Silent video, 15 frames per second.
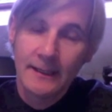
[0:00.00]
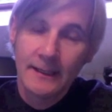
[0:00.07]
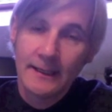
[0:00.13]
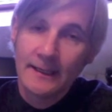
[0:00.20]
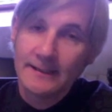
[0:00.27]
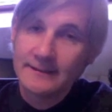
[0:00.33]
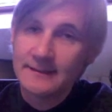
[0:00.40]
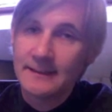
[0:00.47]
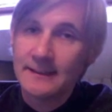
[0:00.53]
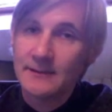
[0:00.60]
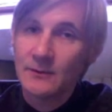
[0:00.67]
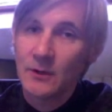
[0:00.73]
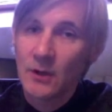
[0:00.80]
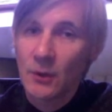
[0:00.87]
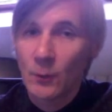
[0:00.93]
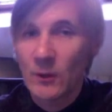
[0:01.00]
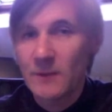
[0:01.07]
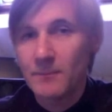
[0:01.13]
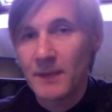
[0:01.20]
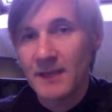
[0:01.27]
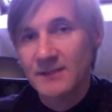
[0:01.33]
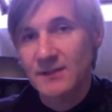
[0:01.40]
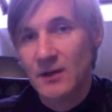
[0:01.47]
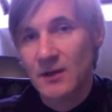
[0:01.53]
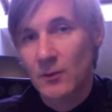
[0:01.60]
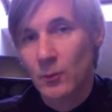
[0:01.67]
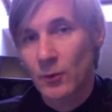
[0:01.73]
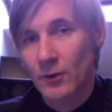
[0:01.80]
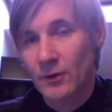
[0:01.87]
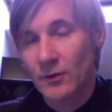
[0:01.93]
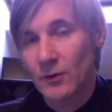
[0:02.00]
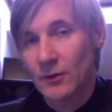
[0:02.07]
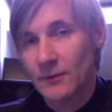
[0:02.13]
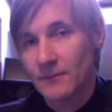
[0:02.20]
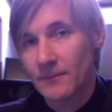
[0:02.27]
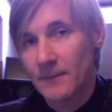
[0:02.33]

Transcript: Indeed, we based our work on